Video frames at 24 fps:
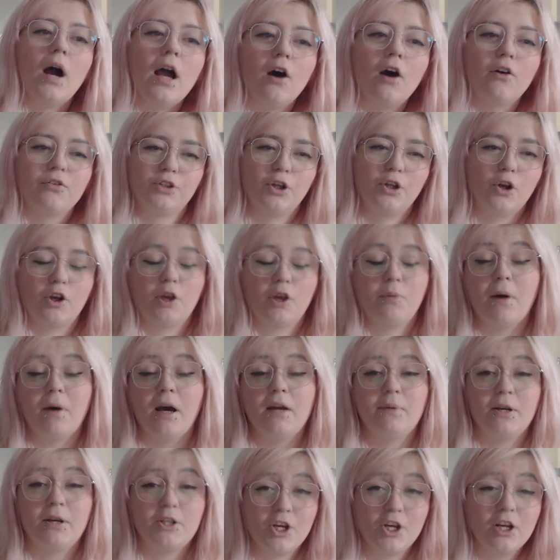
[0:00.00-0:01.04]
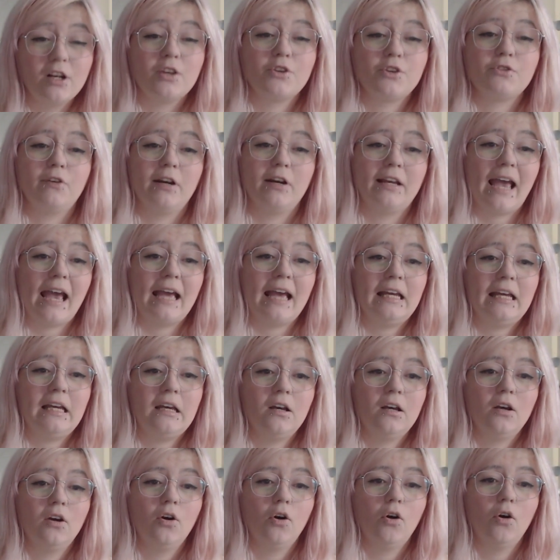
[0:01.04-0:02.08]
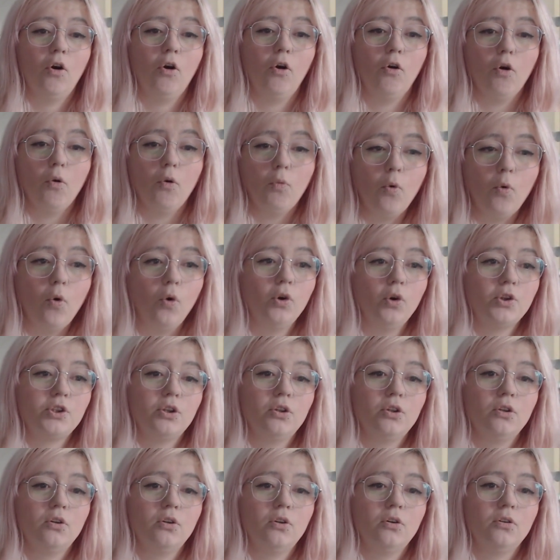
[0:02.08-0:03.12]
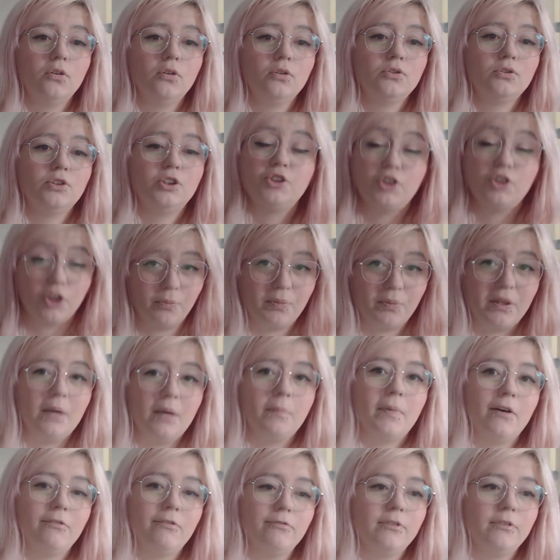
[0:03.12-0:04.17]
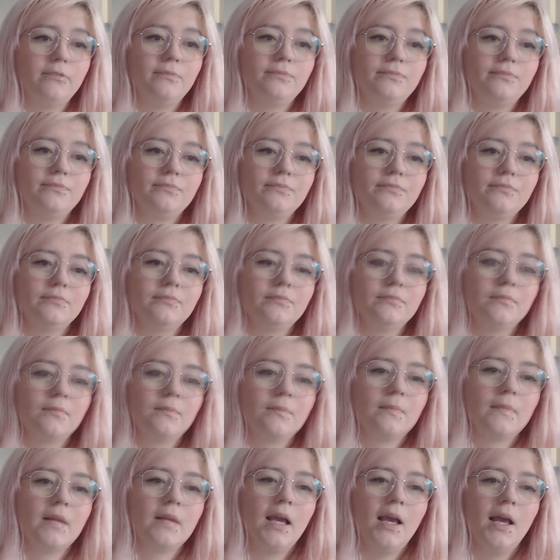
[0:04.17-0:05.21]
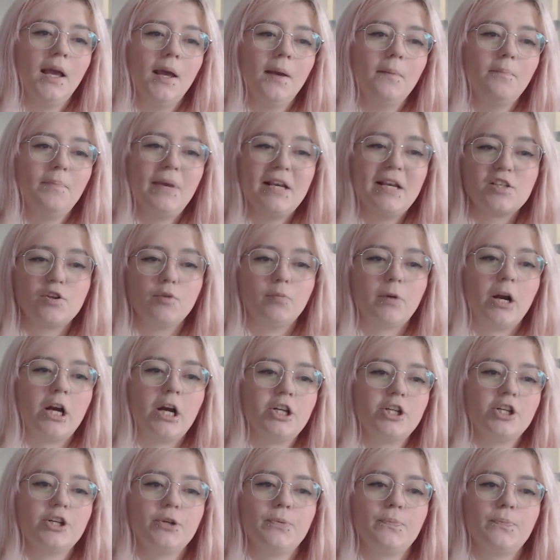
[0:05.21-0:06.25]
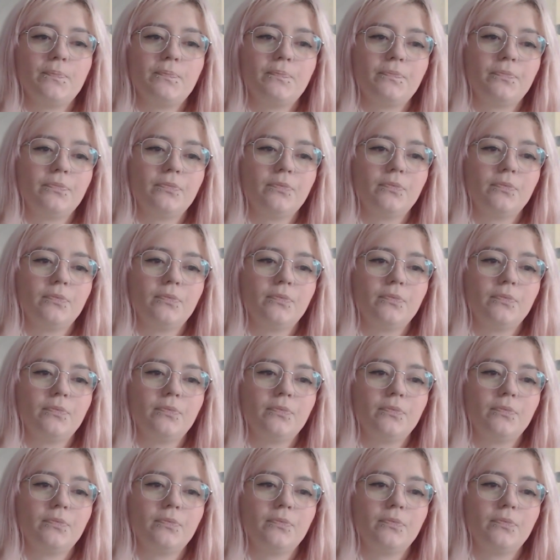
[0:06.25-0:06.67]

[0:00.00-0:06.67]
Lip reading: Quite often occupied by junglers for a gank or a ward to stop the above. Pixel brush.